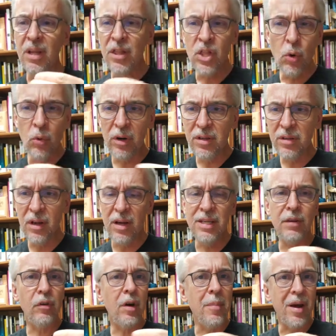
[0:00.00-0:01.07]
there were a
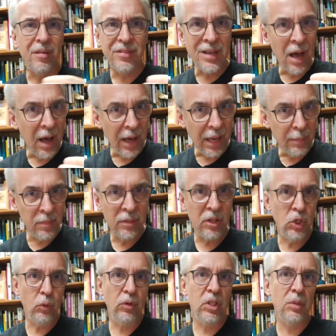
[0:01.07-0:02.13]
different amount of time
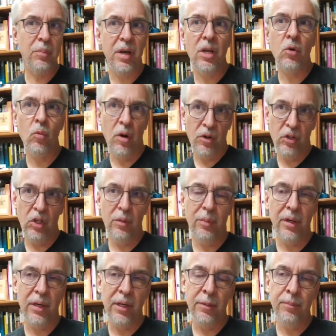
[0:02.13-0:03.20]
that you would spend washing your
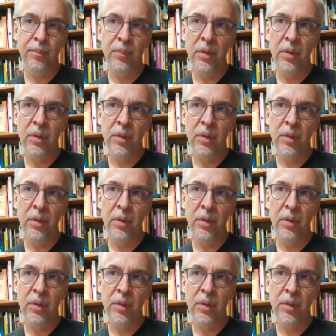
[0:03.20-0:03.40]
body.